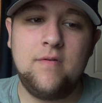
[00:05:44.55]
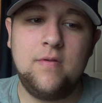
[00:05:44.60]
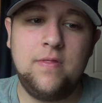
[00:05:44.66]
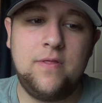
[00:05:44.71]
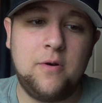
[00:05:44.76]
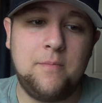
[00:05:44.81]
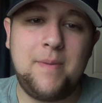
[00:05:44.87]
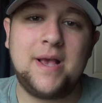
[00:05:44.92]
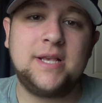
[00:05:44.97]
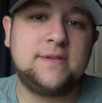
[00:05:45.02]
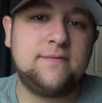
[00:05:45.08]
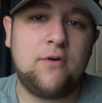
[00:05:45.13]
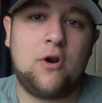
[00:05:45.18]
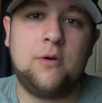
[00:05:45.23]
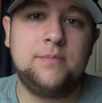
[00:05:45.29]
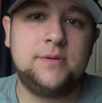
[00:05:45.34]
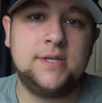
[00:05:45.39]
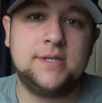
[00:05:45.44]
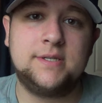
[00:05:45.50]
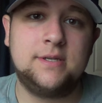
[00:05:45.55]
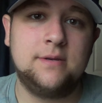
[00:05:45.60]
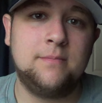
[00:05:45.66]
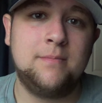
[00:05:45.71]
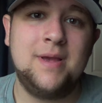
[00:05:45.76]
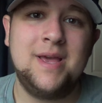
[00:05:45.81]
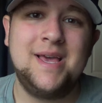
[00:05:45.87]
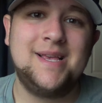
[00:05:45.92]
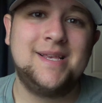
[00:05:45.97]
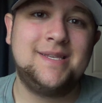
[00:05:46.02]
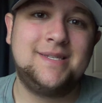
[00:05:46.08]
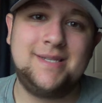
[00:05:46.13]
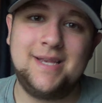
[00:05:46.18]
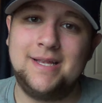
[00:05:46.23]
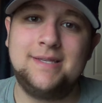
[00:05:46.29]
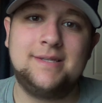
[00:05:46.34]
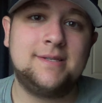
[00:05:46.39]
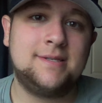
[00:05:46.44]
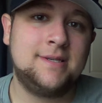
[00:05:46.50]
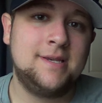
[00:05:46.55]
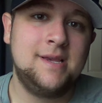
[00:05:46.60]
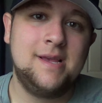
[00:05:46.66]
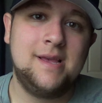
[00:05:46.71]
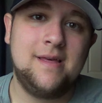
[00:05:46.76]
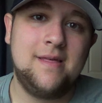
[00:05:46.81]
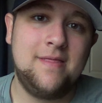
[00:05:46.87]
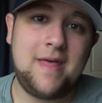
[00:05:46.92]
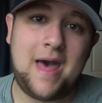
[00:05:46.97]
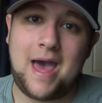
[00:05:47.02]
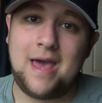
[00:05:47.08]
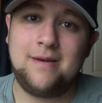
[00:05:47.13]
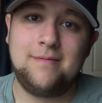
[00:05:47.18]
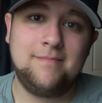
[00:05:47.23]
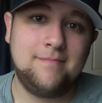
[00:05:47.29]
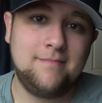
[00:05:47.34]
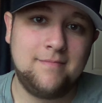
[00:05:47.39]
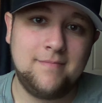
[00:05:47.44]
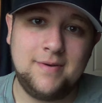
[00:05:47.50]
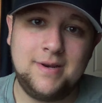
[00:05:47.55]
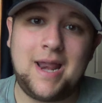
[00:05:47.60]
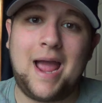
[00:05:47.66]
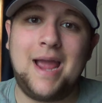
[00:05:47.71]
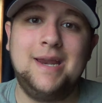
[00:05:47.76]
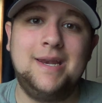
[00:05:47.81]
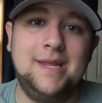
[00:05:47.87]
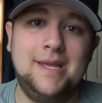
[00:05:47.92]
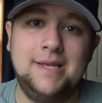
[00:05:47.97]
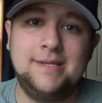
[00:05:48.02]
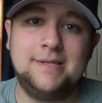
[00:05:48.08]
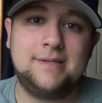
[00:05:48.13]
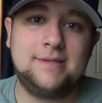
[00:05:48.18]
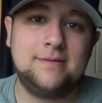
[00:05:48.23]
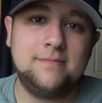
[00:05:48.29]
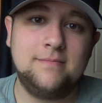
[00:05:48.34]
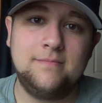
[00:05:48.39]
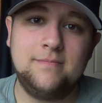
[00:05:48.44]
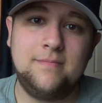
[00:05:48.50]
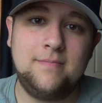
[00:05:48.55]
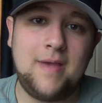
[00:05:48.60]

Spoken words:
their best farm system since that 90s